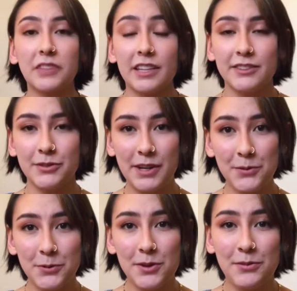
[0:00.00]
So now
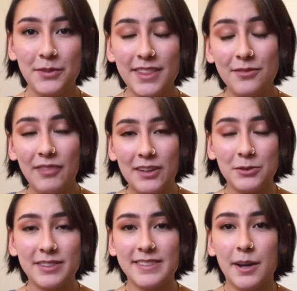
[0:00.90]
for the 5th and final
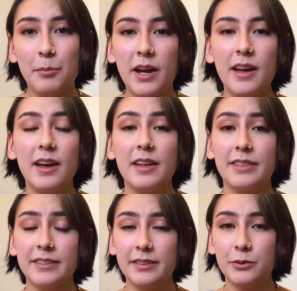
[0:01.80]
step,
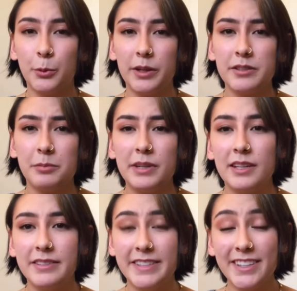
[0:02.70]
this is going to be
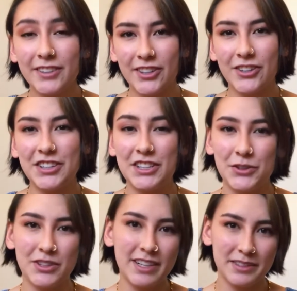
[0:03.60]
decluttering your
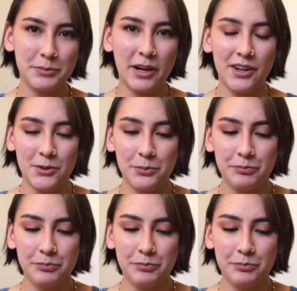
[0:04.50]
yes pile.